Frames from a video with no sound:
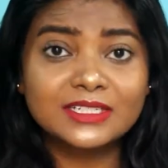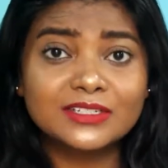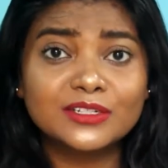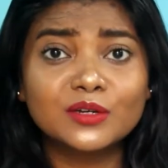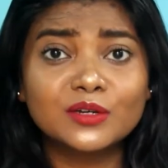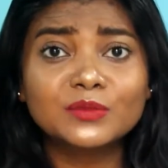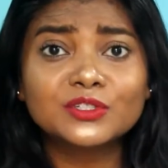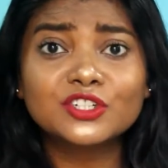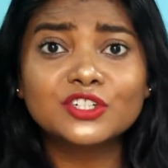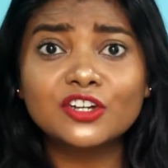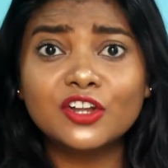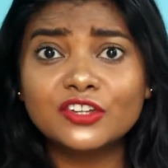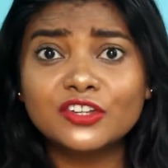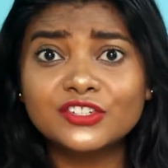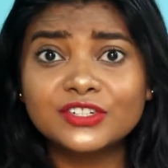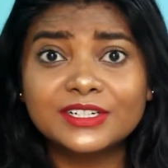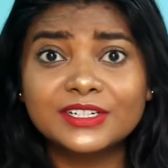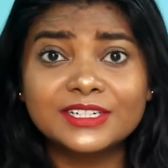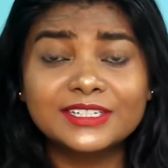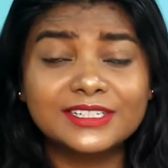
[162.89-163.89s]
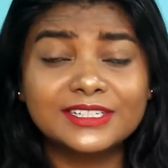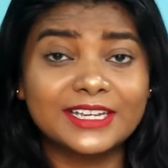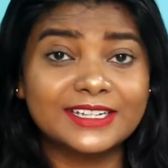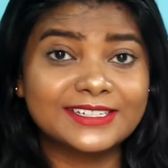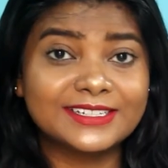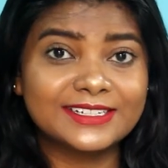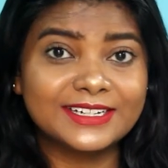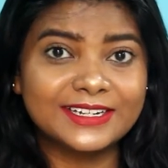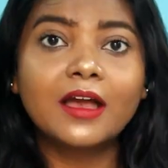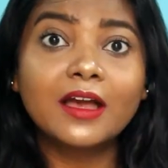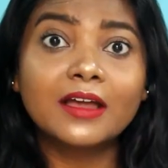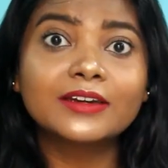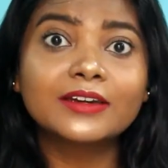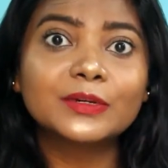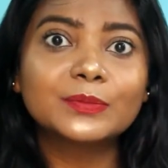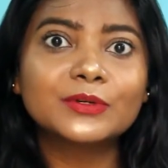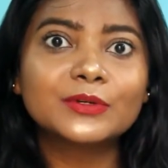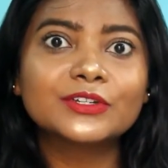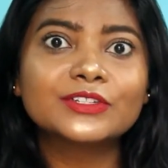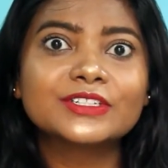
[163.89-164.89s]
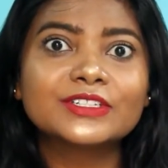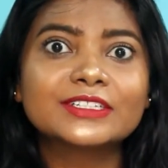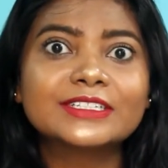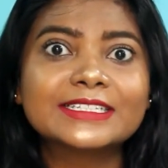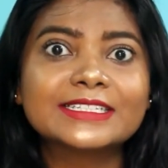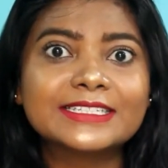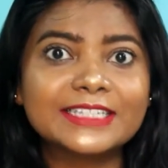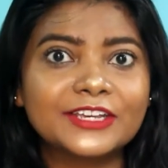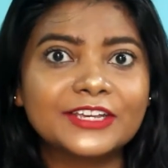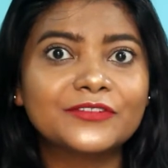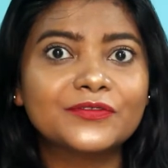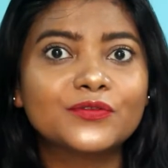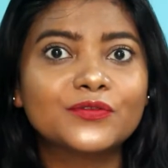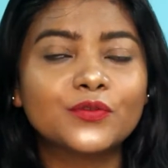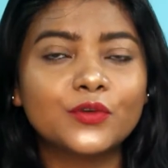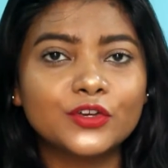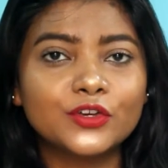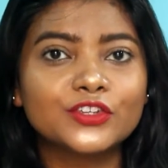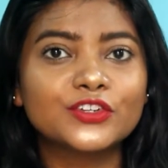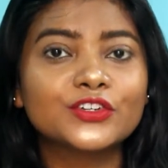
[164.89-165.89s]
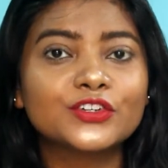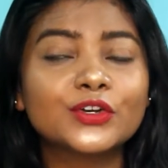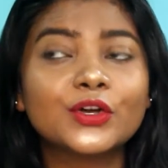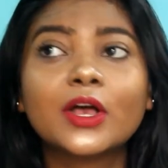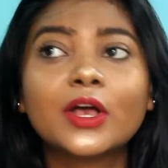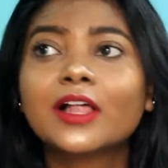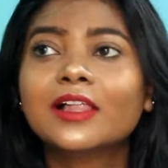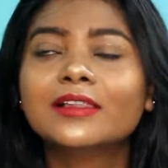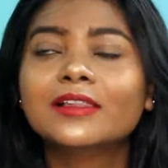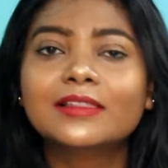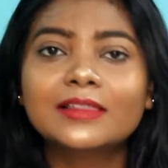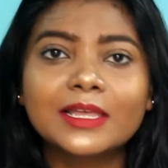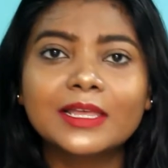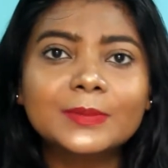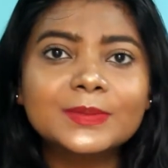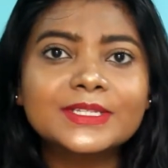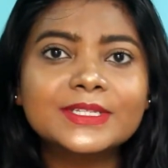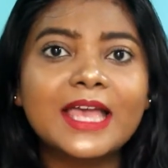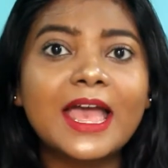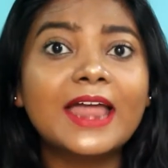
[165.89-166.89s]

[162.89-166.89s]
It's dermatologically tested, 100% safe for your lips,